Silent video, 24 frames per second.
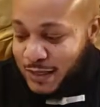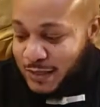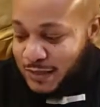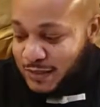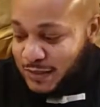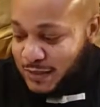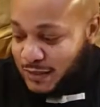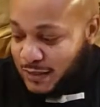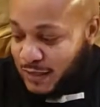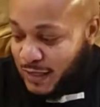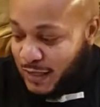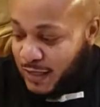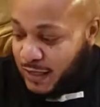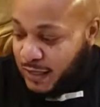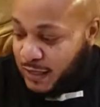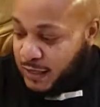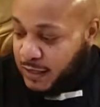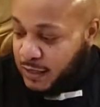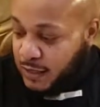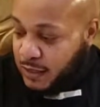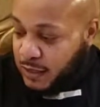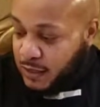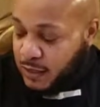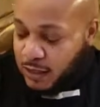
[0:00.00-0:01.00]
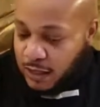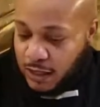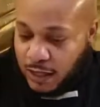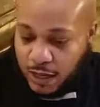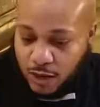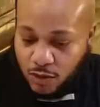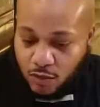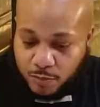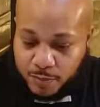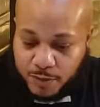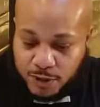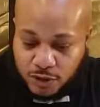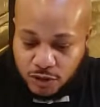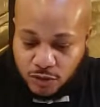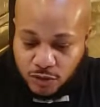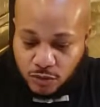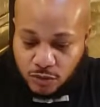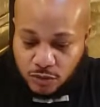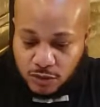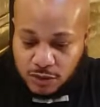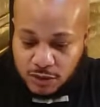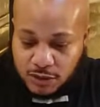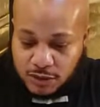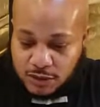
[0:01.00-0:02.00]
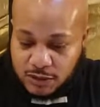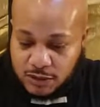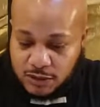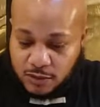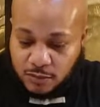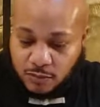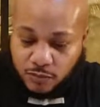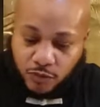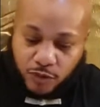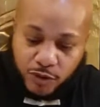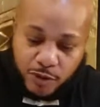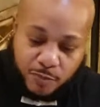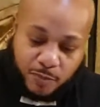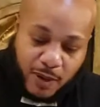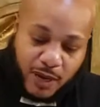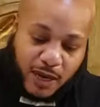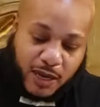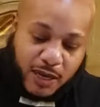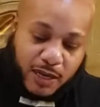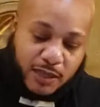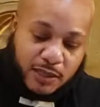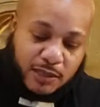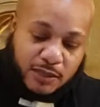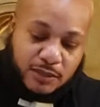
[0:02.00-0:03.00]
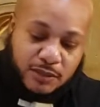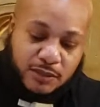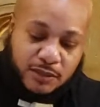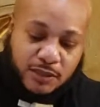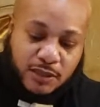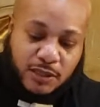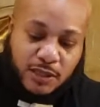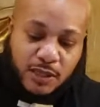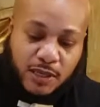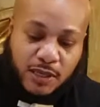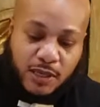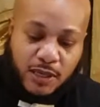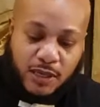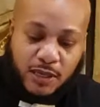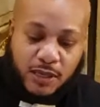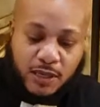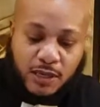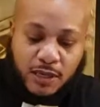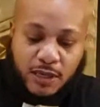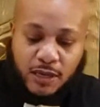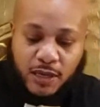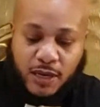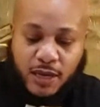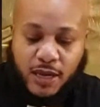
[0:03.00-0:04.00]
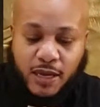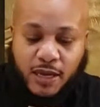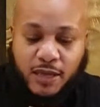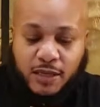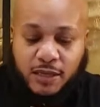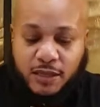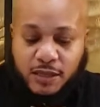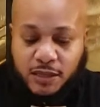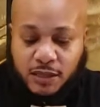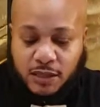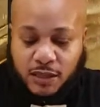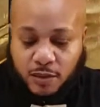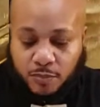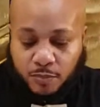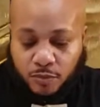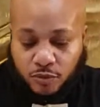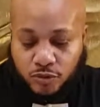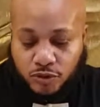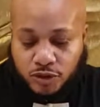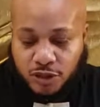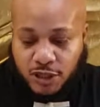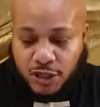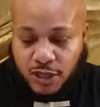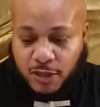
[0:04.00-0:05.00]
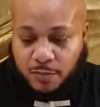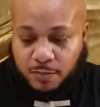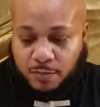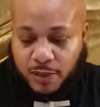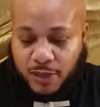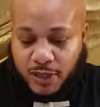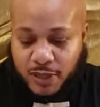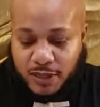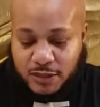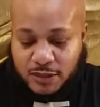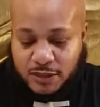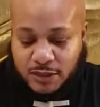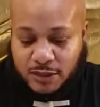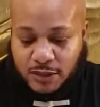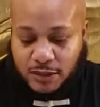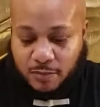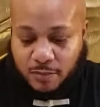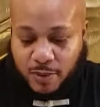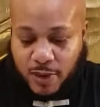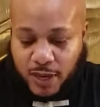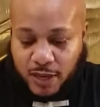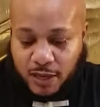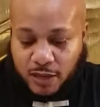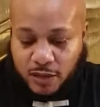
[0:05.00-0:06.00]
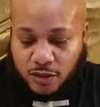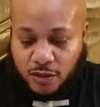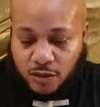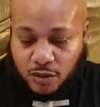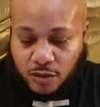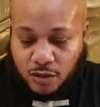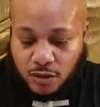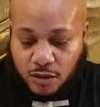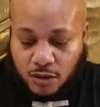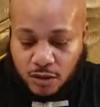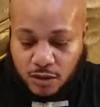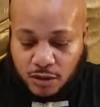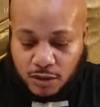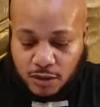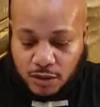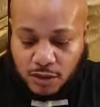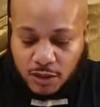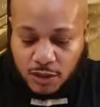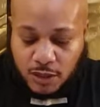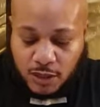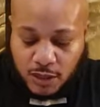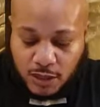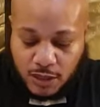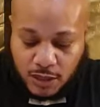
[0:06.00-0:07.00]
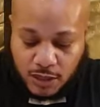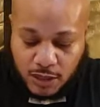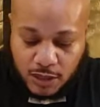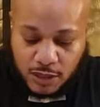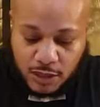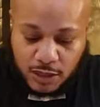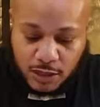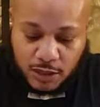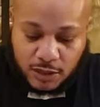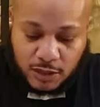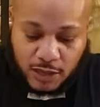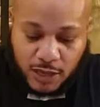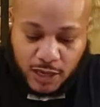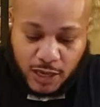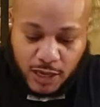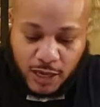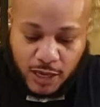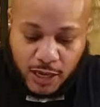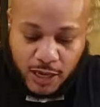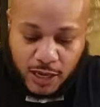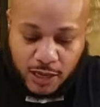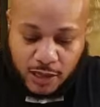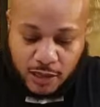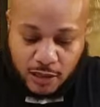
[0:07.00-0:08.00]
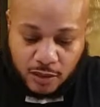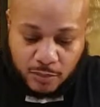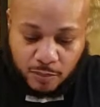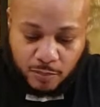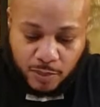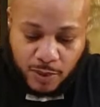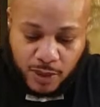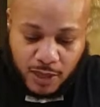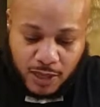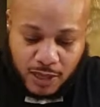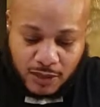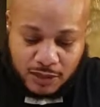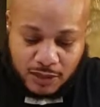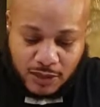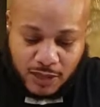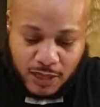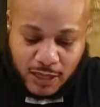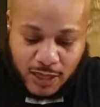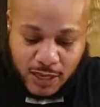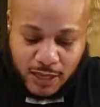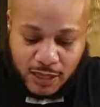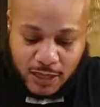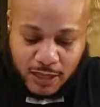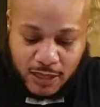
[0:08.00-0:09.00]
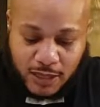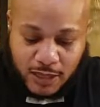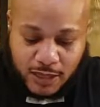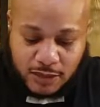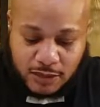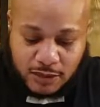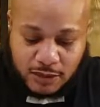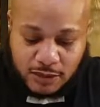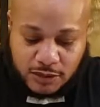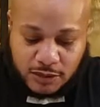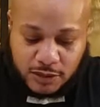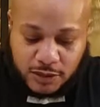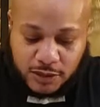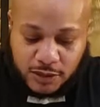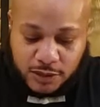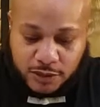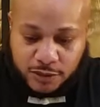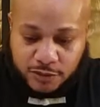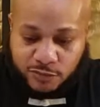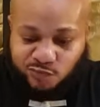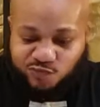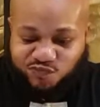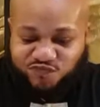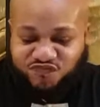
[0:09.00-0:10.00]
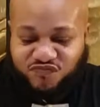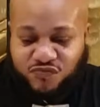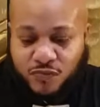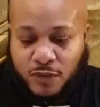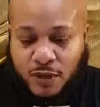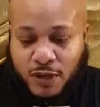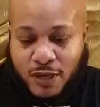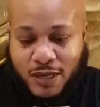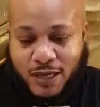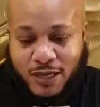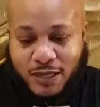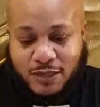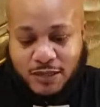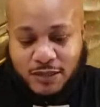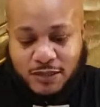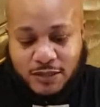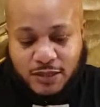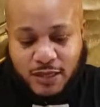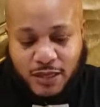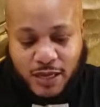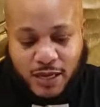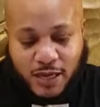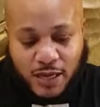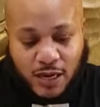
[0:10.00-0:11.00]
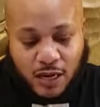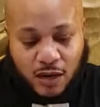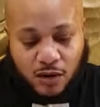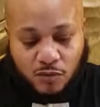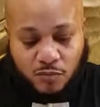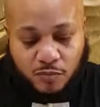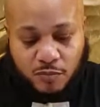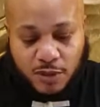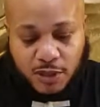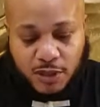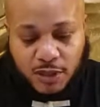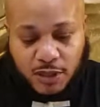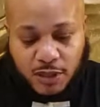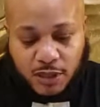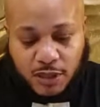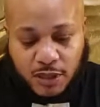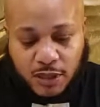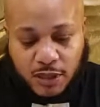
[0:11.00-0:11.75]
Today, I will be doing some repottings. I had a couple of jade plants in the backyard that I had in a pot that I got last year. And today I will be